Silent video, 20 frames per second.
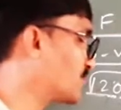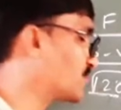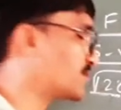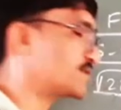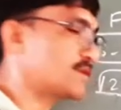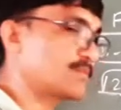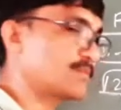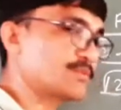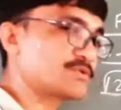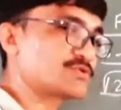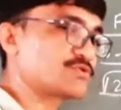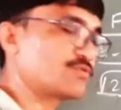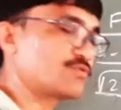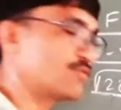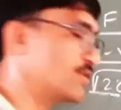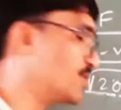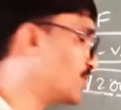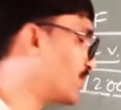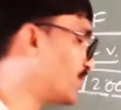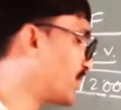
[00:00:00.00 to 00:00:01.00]
suppose you
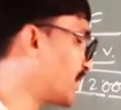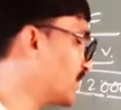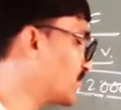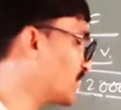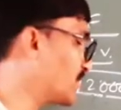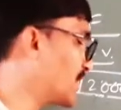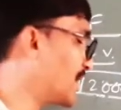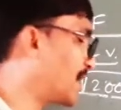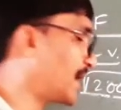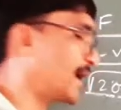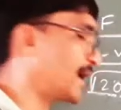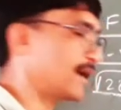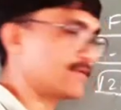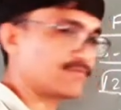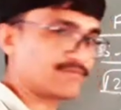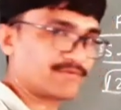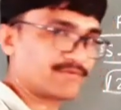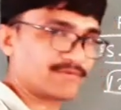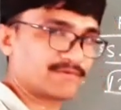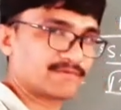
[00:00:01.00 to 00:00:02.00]
want to calculate
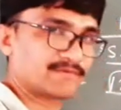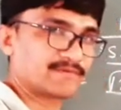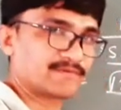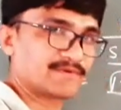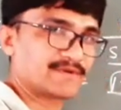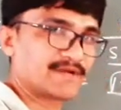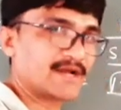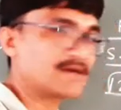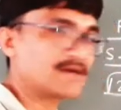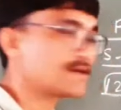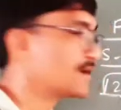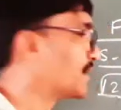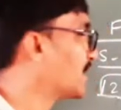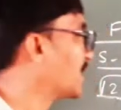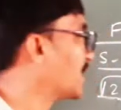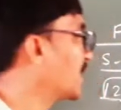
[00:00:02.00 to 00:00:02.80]
F, right?